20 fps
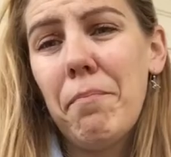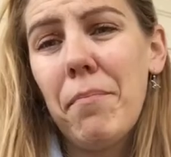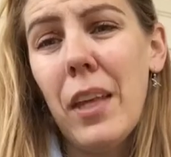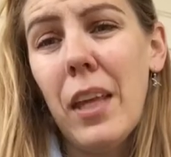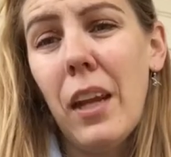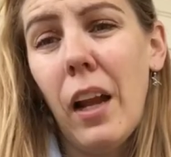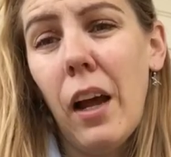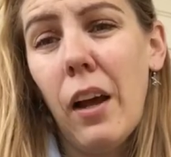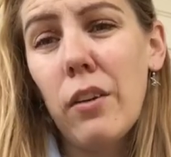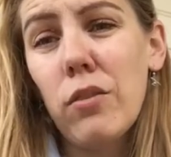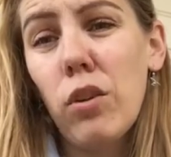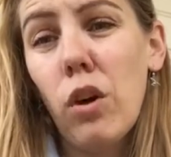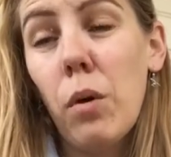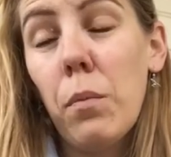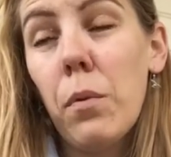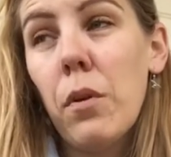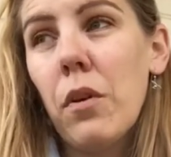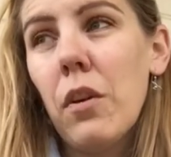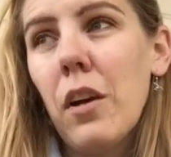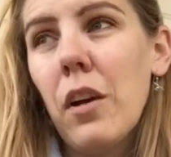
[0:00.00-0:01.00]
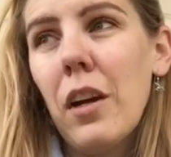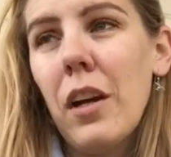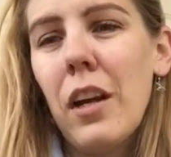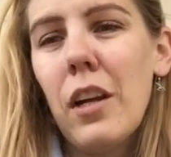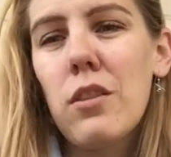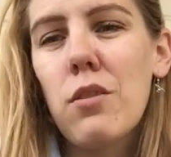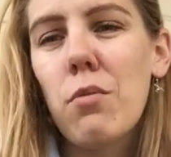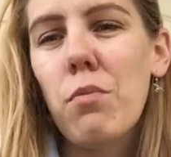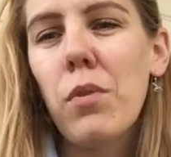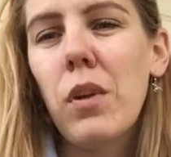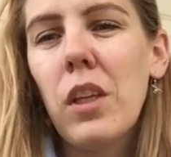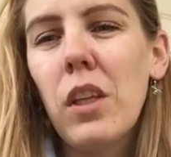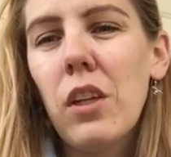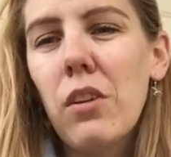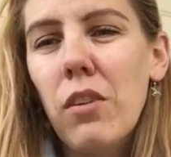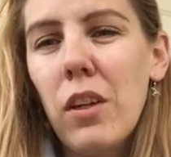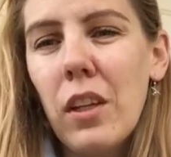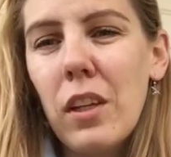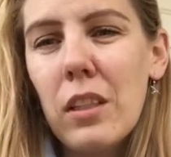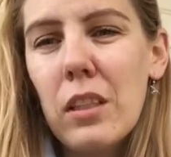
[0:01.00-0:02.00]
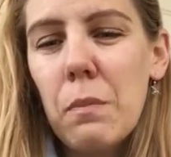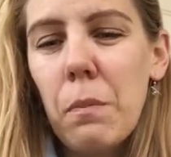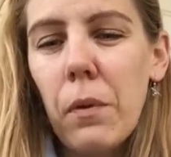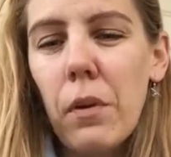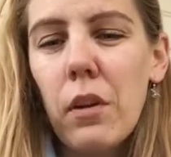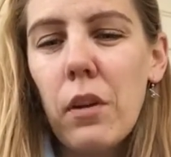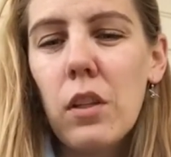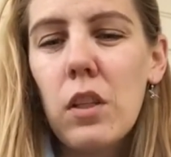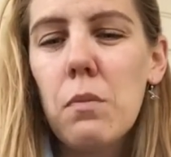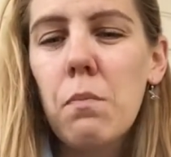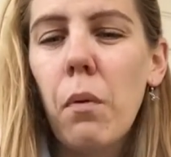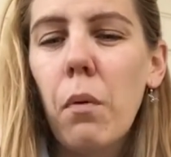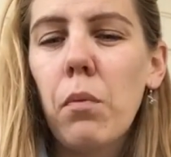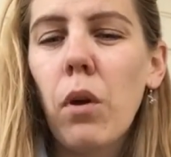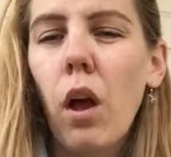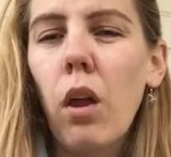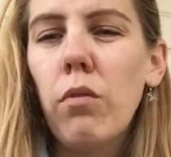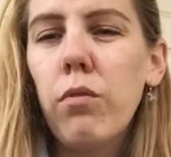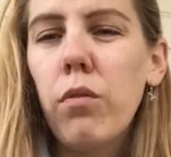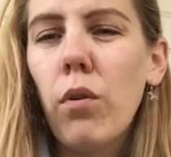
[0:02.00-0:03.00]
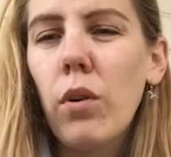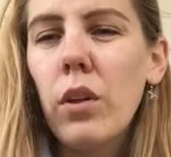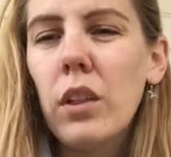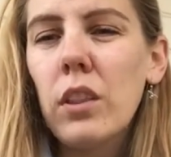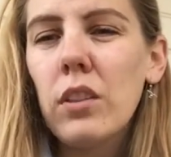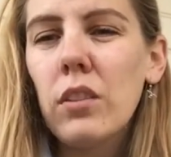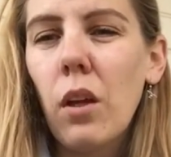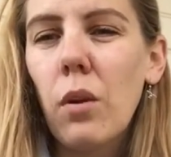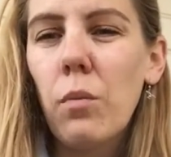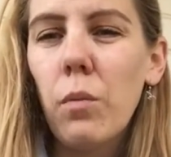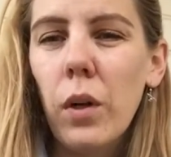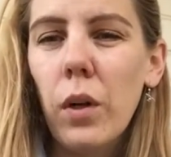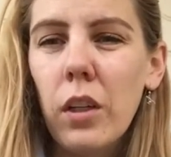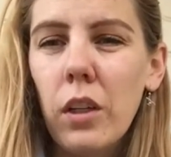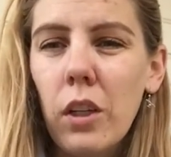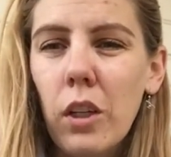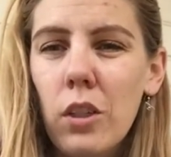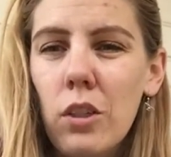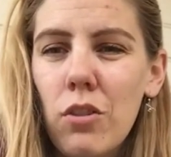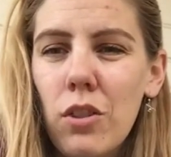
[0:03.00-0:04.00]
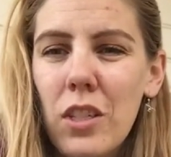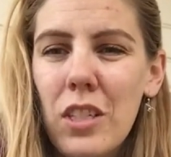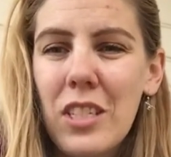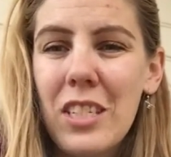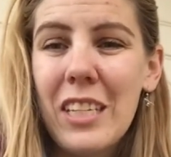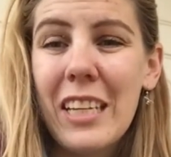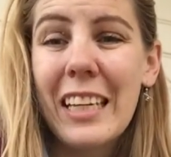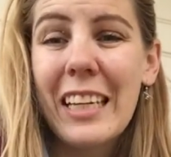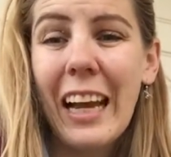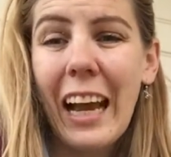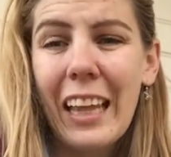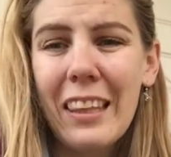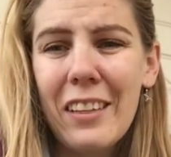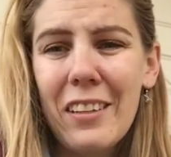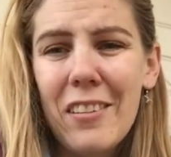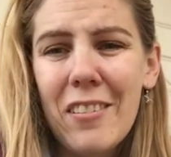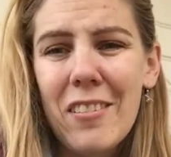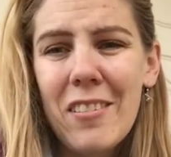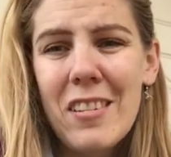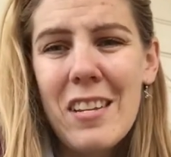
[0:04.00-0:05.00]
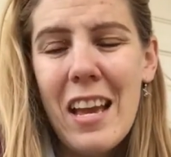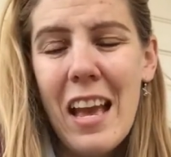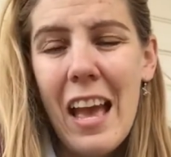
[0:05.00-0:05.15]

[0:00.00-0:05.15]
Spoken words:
in October, it's a really great experience, but we're all focused on one country together.